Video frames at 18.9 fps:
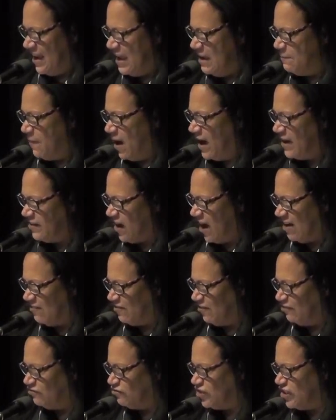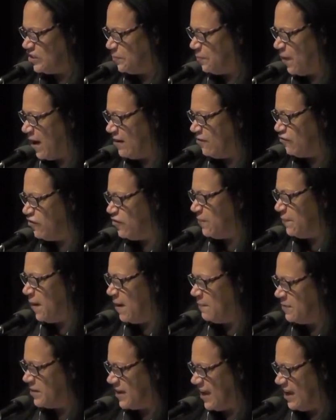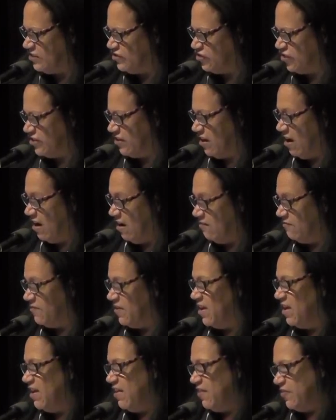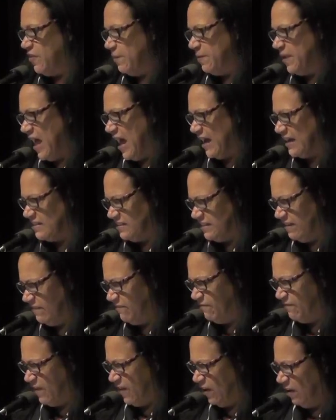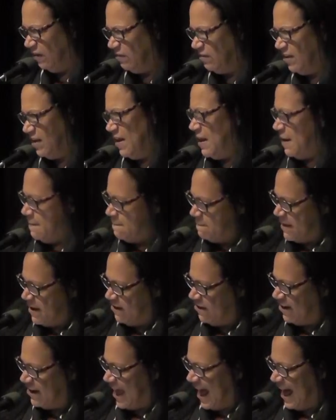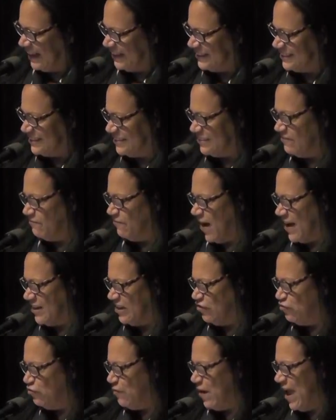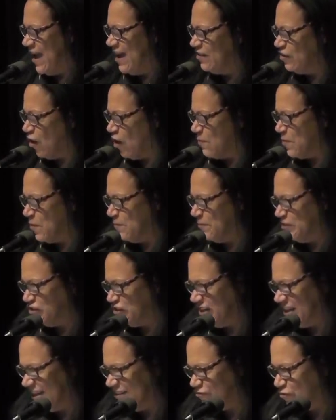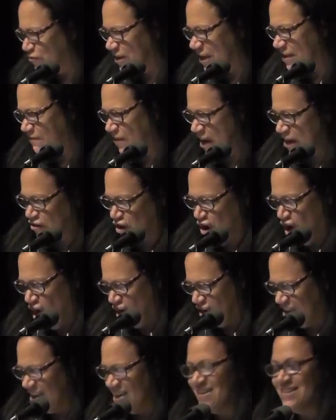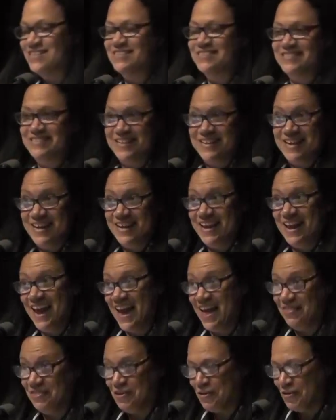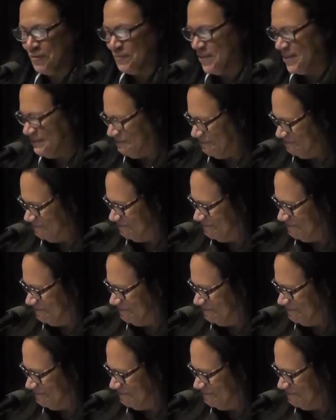In my novel, just prior to the publication of The Black Ziegfeld, Mary Alice is invited to Ann Arbor, Michigan to give a talk, Ziggy and the Urban.